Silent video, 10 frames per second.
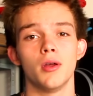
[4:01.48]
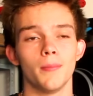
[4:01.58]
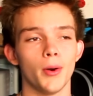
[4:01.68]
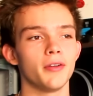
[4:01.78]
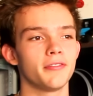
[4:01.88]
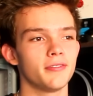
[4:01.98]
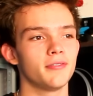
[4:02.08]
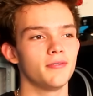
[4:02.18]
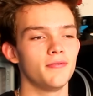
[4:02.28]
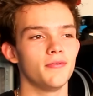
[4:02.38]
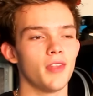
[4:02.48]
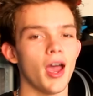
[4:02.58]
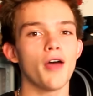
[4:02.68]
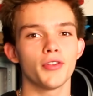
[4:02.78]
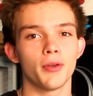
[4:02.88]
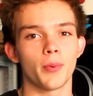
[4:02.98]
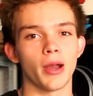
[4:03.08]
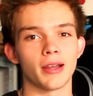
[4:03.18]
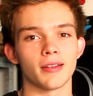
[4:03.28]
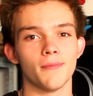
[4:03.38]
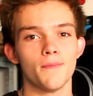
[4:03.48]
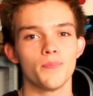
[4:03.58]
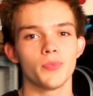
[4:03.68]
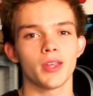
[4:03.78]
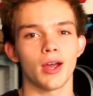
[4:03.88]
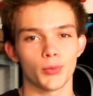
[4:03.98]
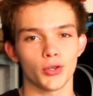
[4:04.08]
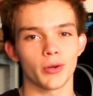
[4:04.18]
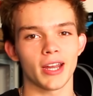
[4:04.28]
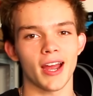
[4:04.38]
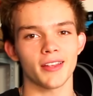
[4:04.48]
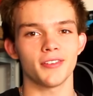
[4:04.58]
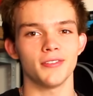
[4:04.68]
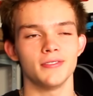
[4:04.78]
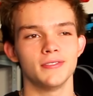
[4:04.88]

but after the prank. I'm sorry guys.